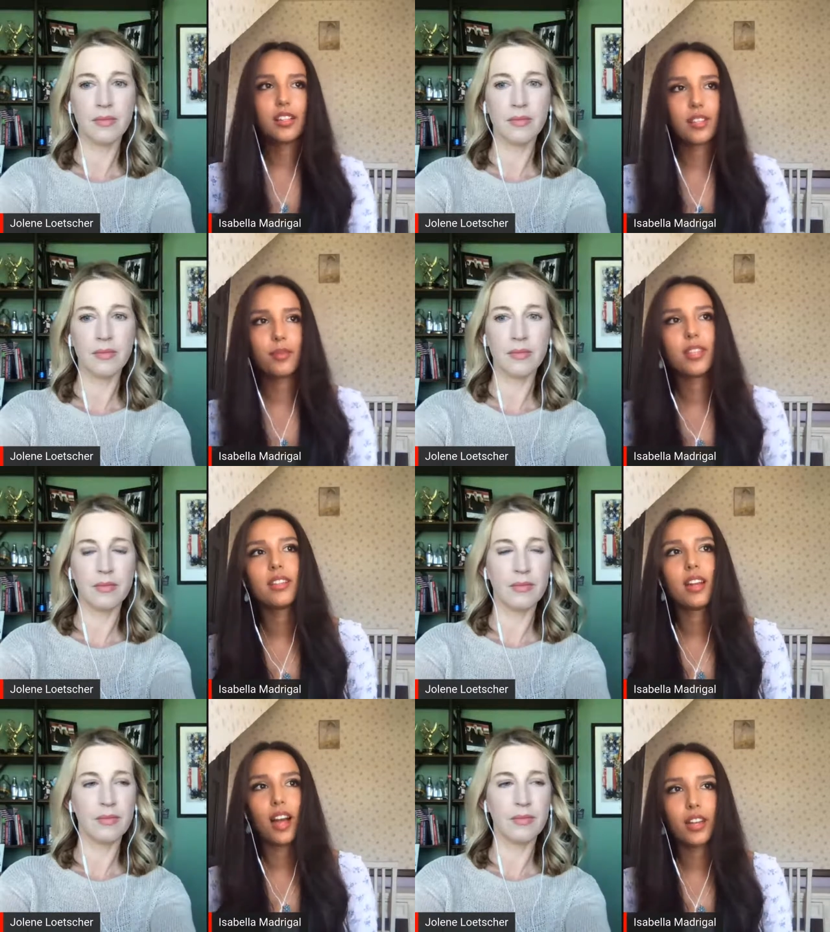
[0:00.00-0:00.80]
Speaker 1: something
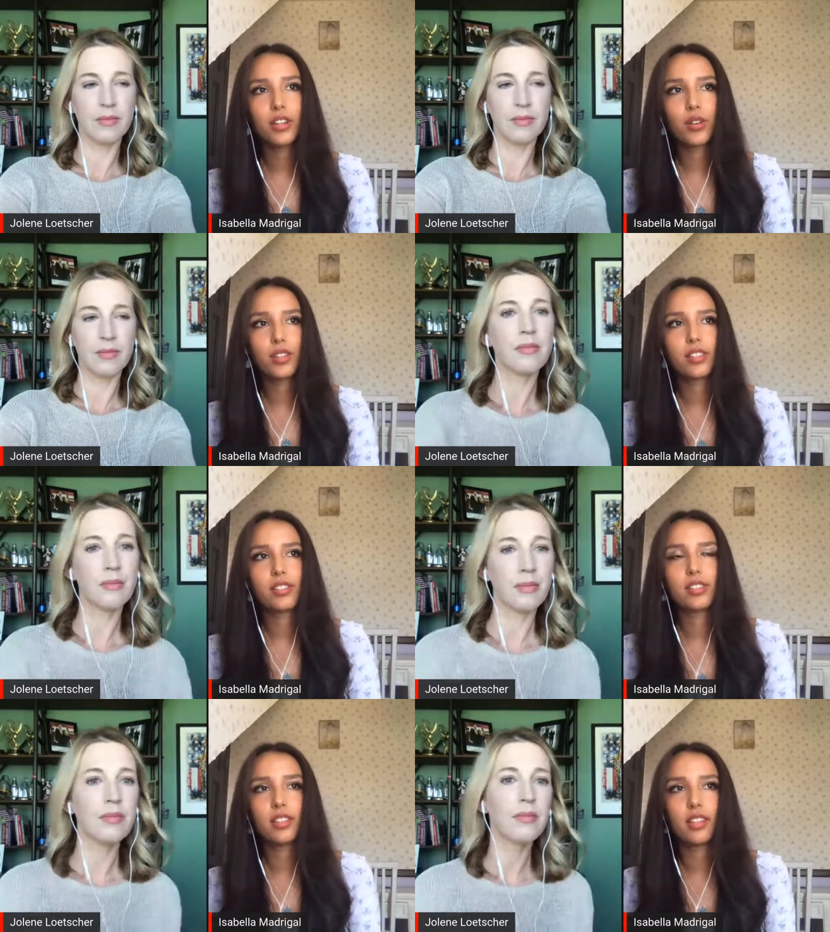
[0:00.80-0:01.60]
that I
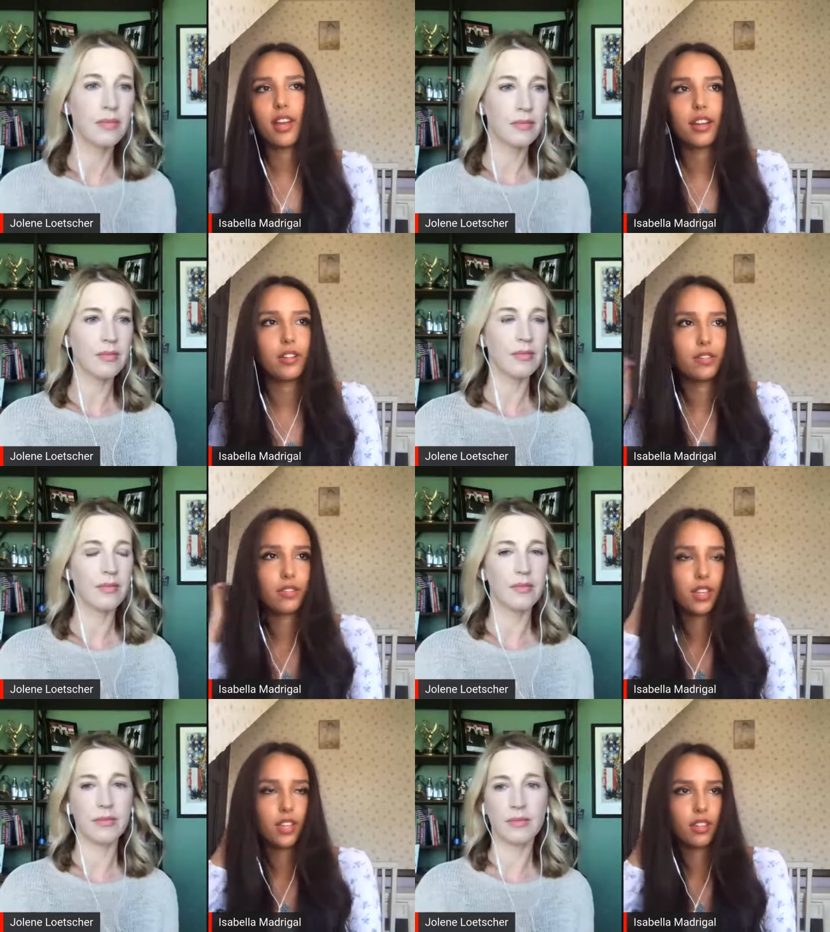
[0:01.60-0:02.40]
noticed kind of
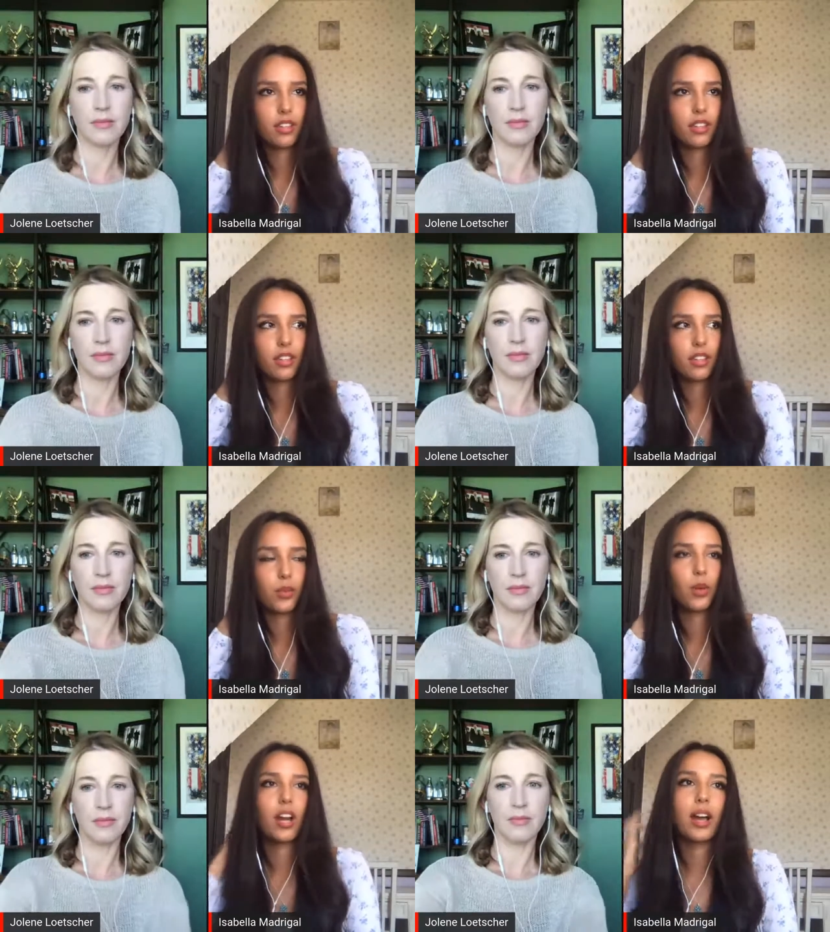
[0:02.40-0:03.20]
in in
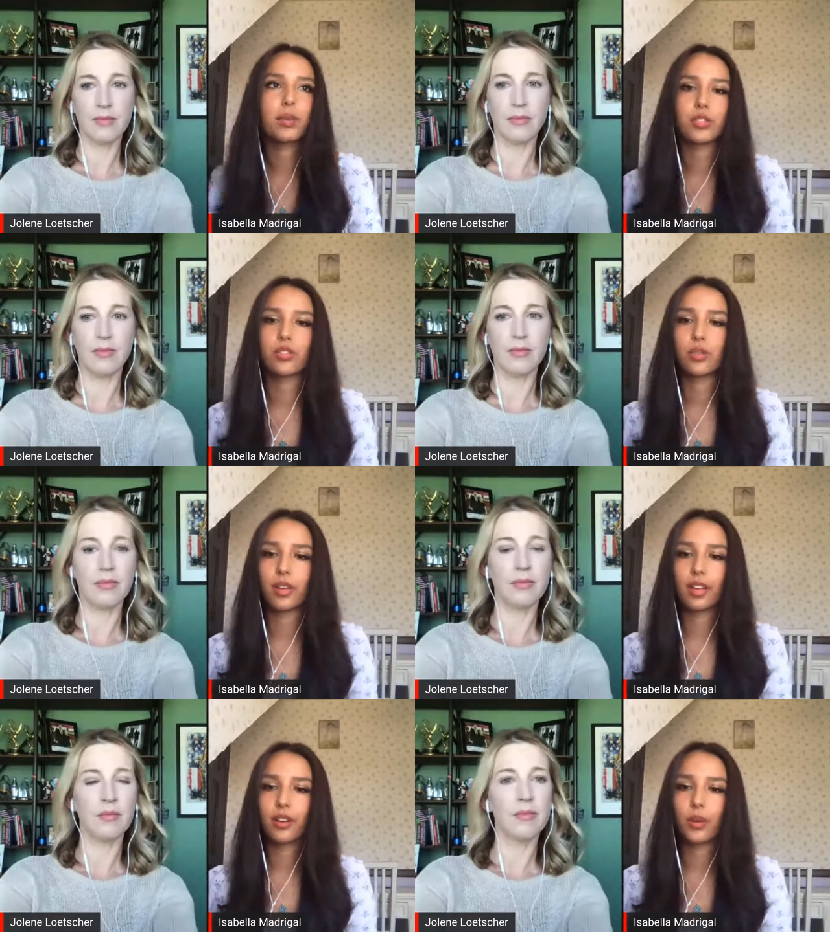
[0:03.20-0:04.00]
what I was
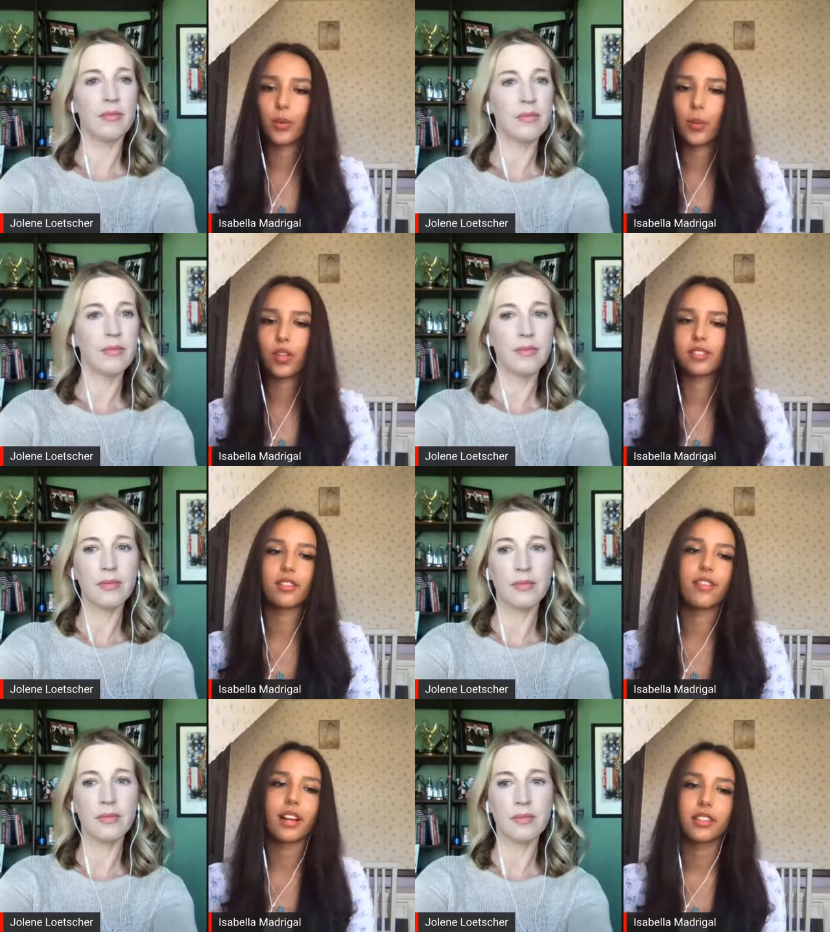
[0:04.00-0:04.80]
doing was the
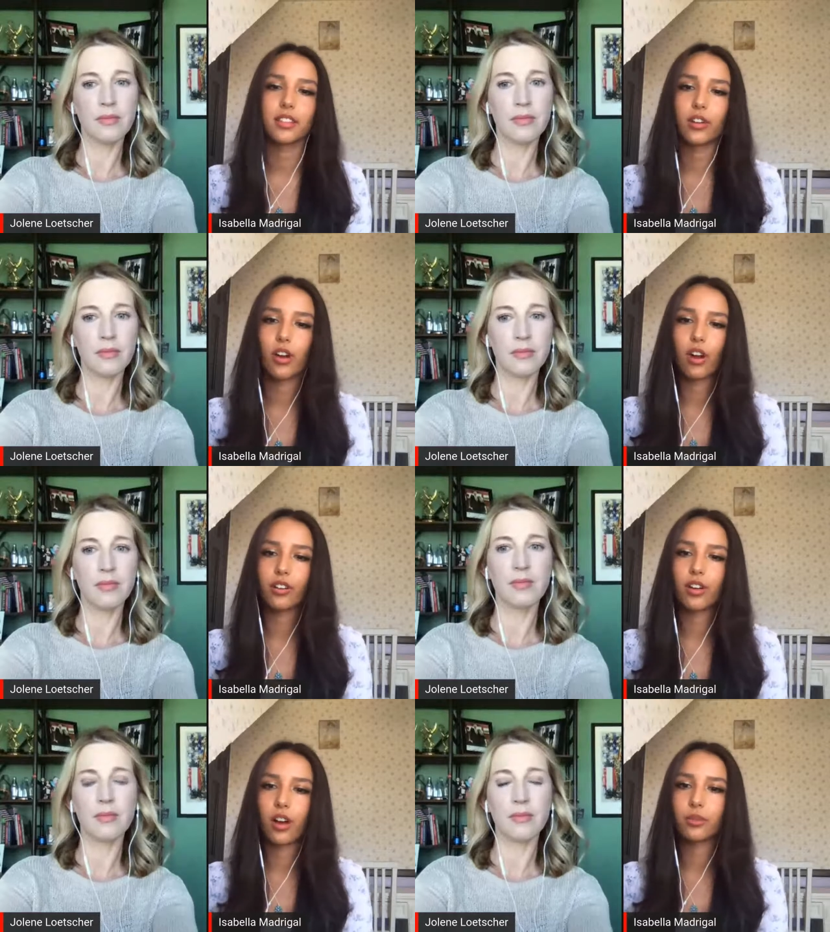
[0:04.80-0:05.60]
fact that there are
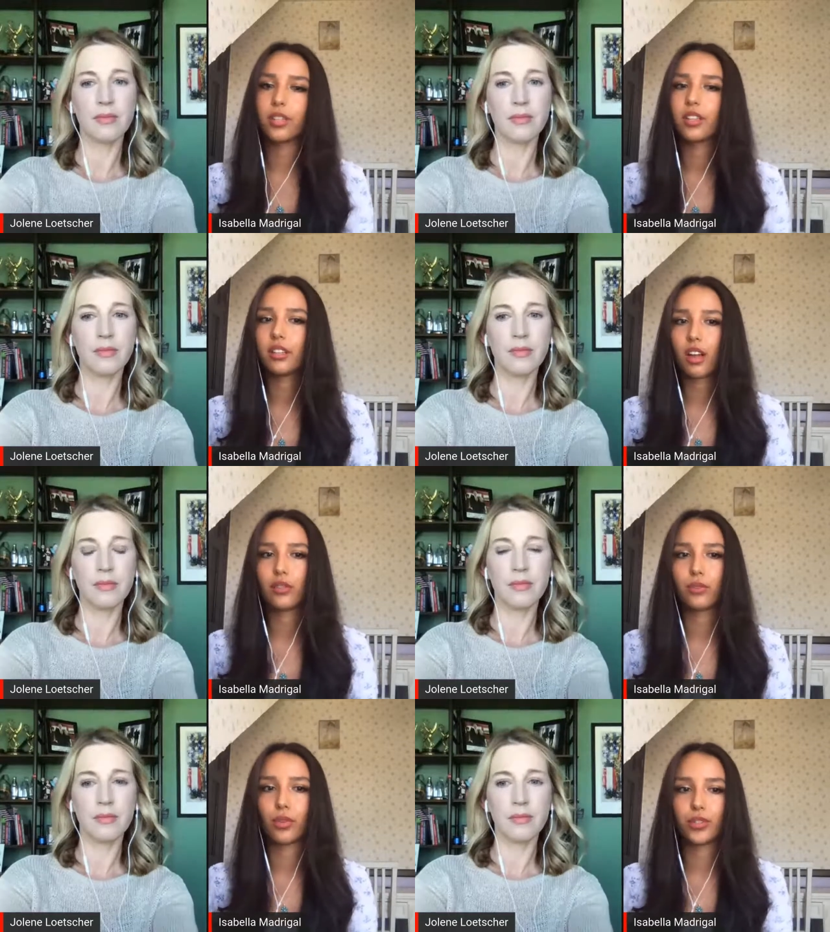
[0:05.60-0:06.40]
not really a lot of
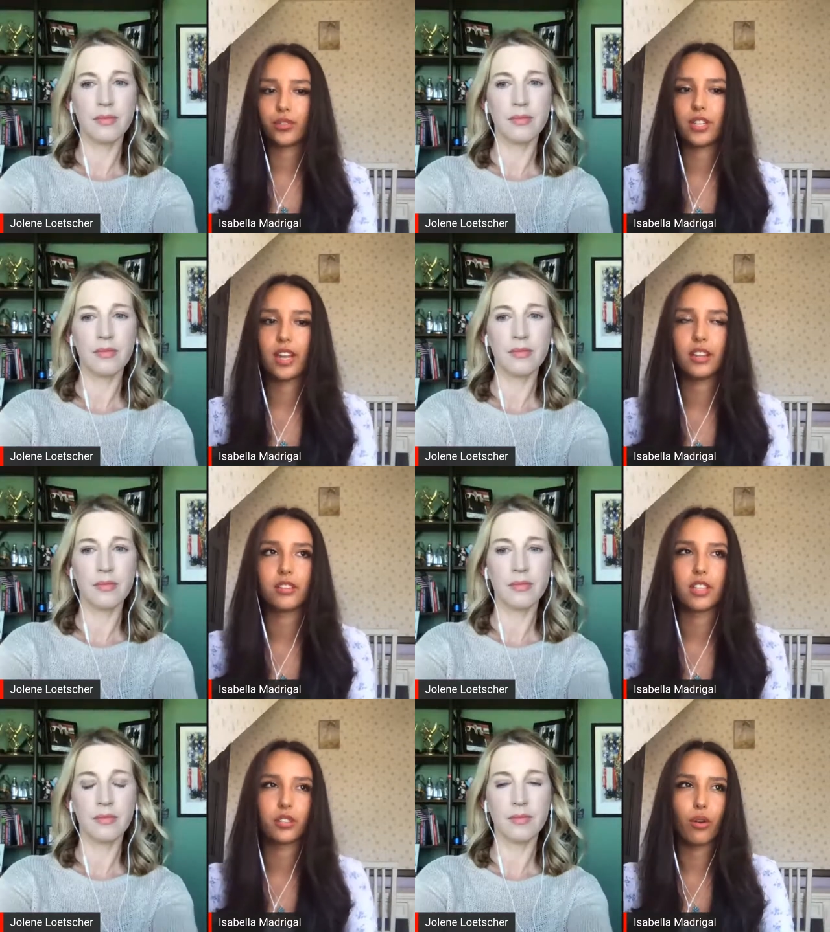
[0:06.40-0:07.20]
roles for natives
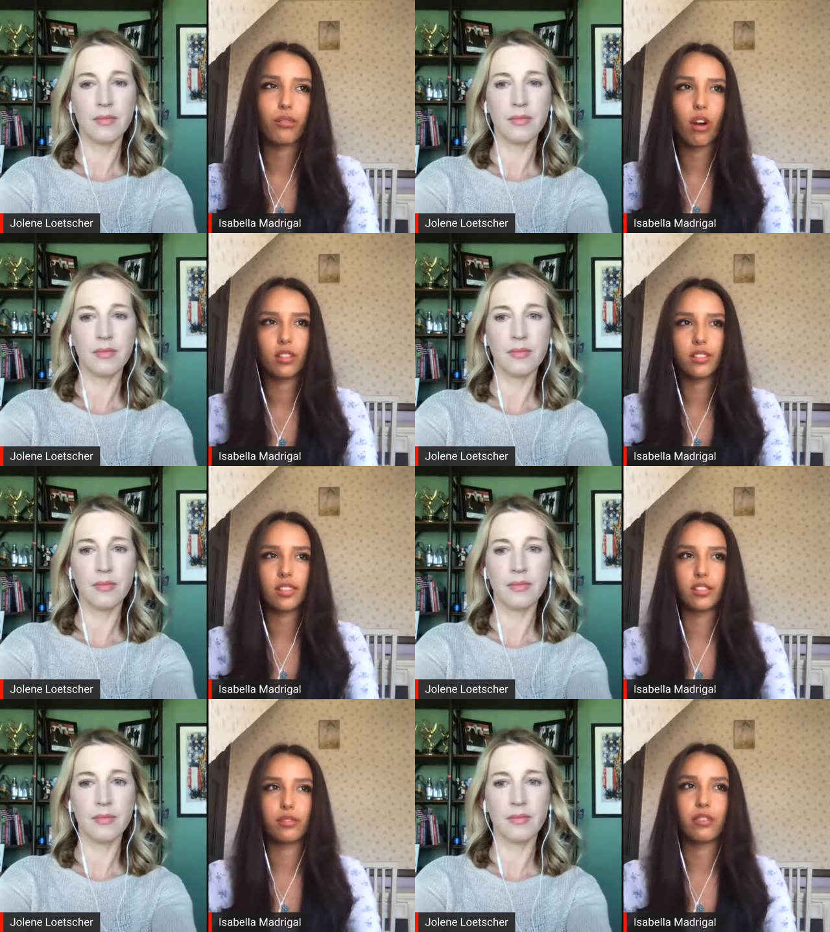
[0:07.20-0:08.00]
that don't fall into
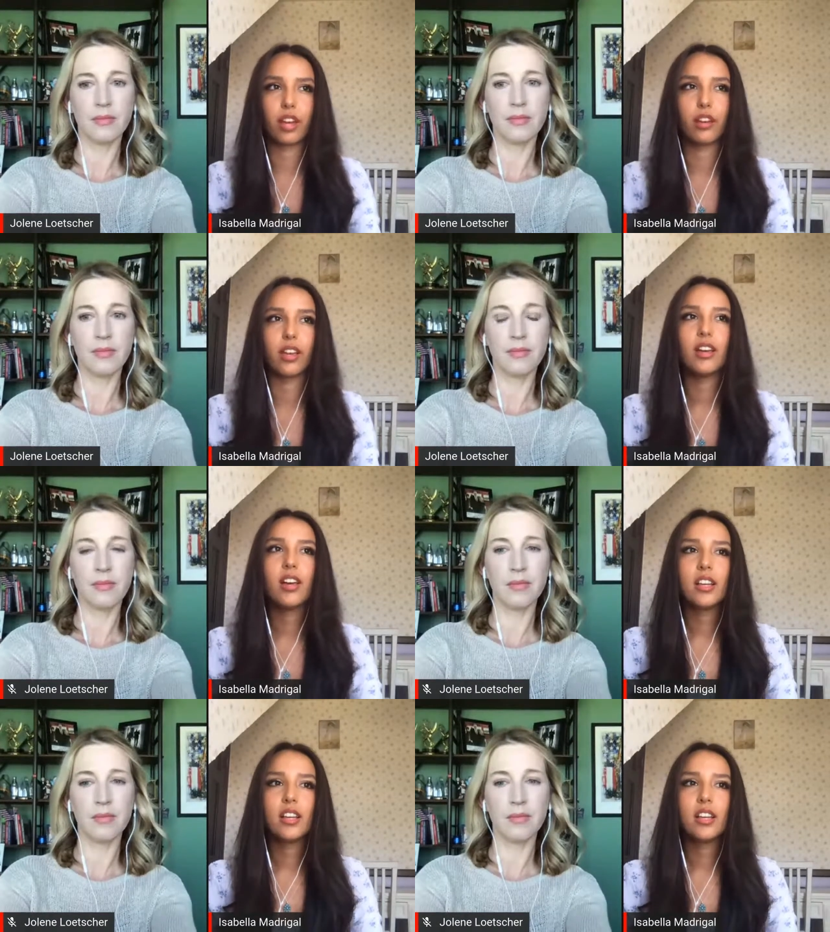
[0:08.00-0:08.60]
this very